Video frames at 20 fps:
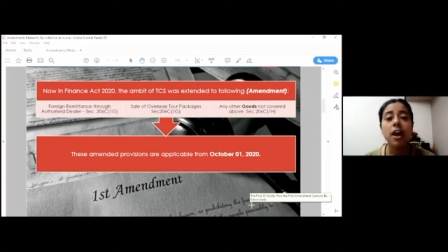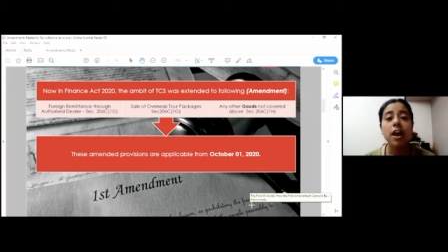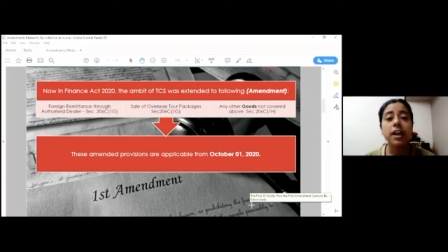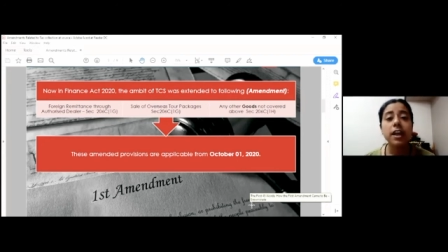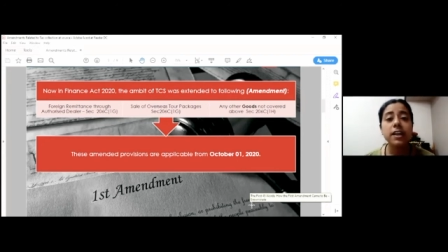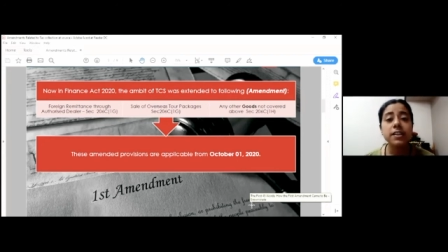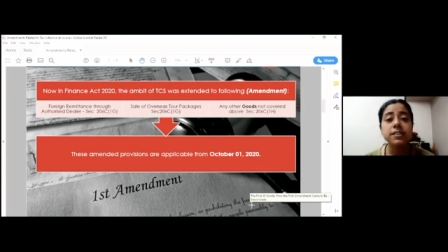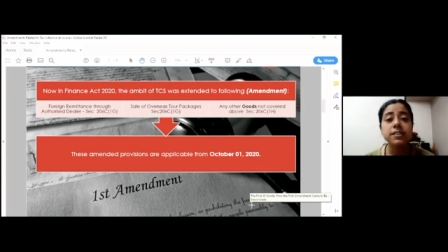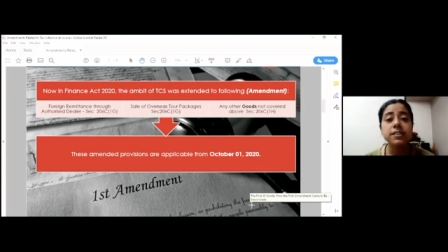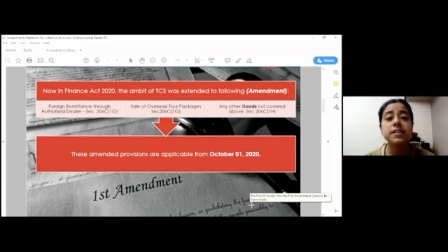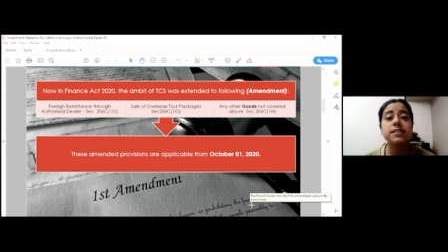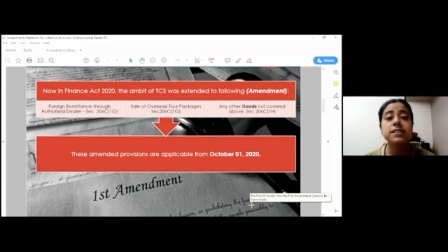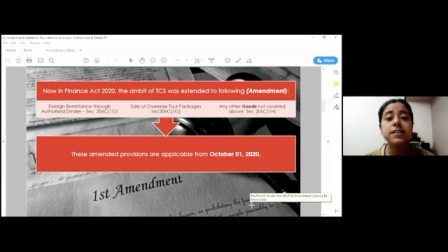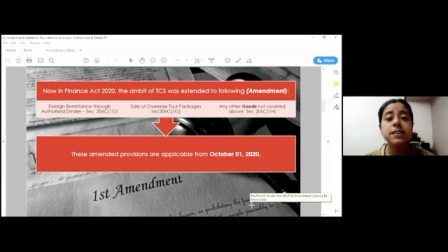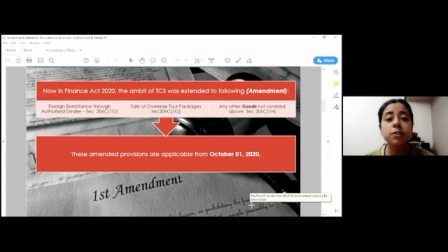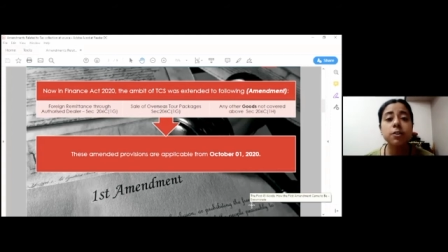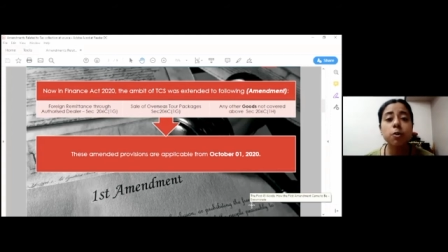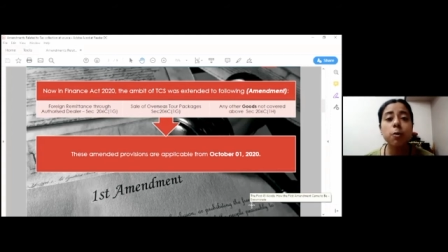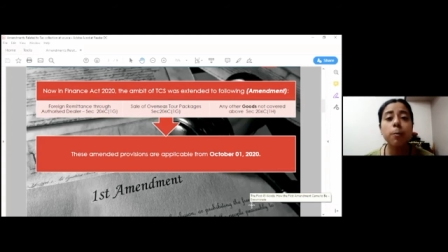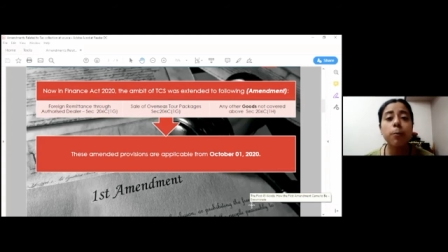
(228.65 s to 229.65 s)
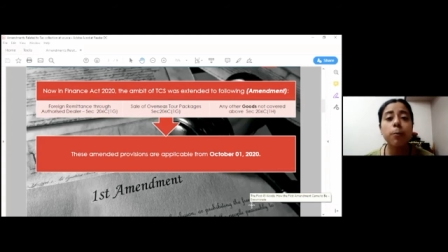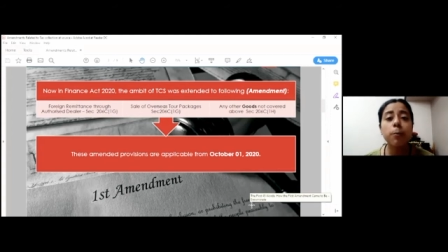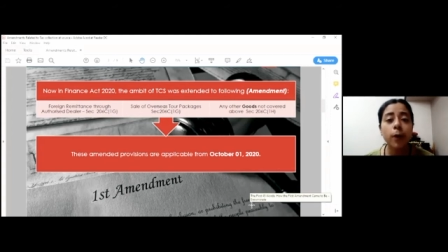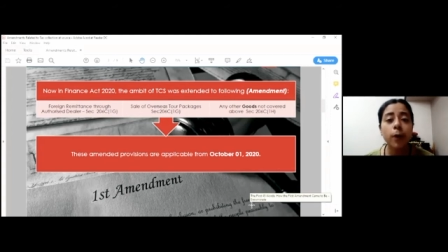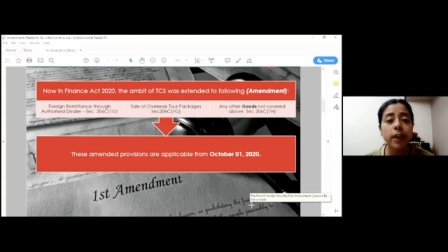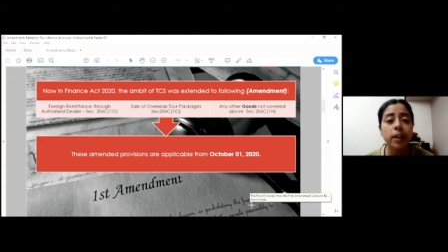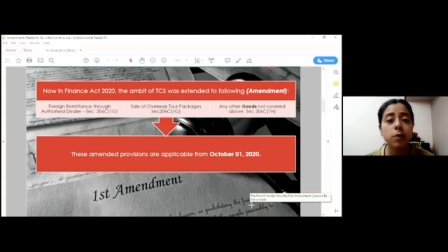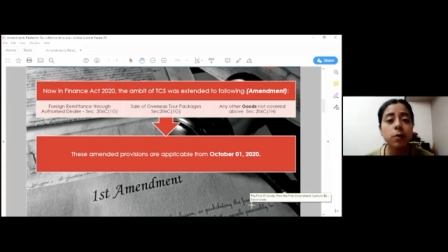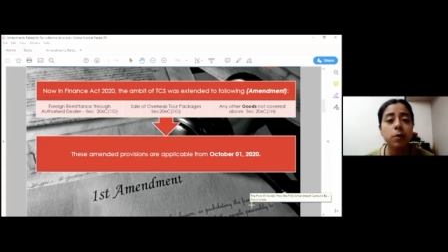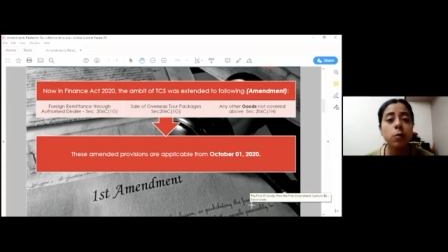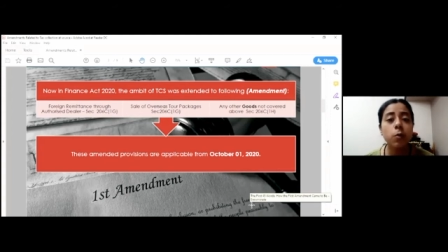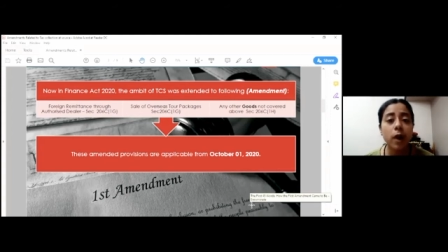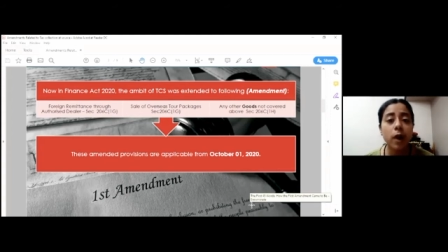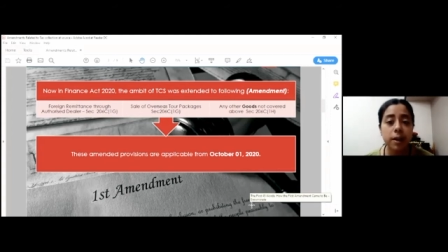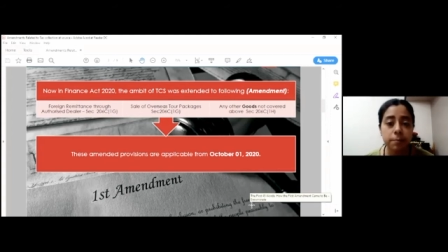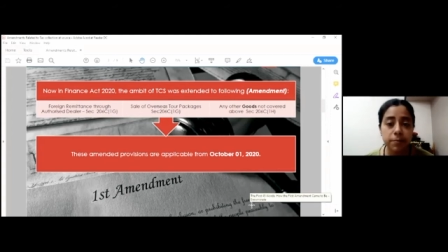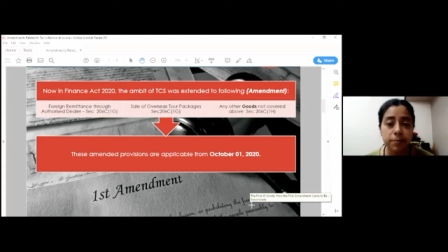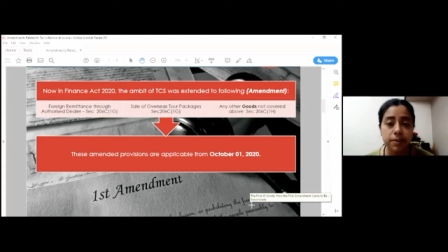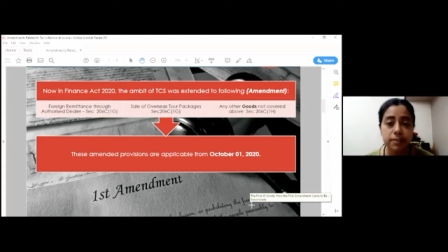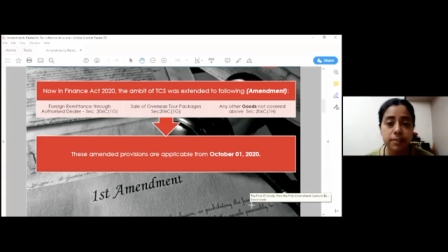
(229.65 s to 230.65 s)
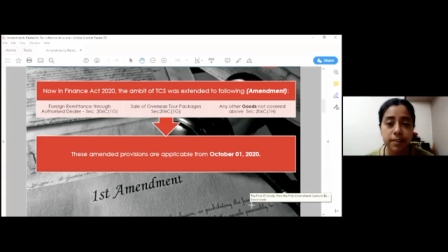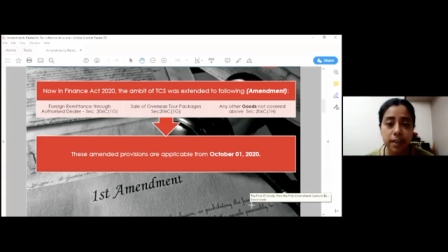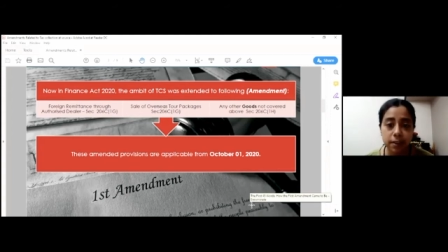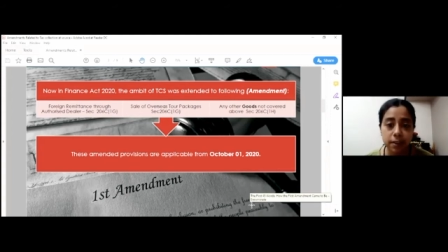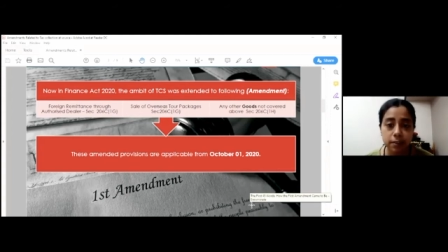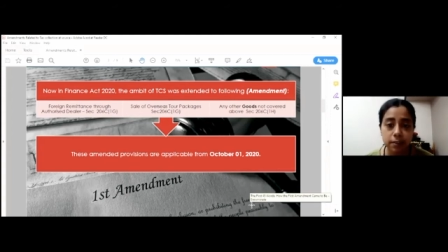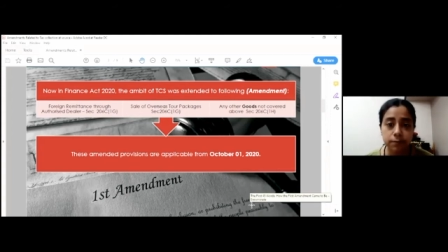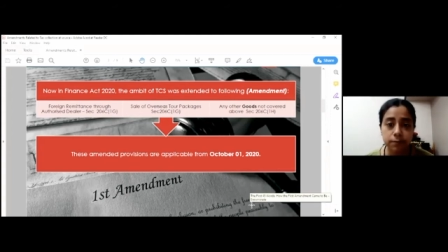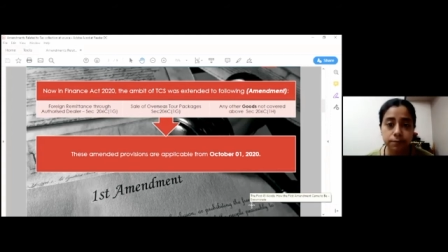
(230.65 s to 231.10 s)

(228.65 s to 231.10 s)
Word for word: is 0.1%.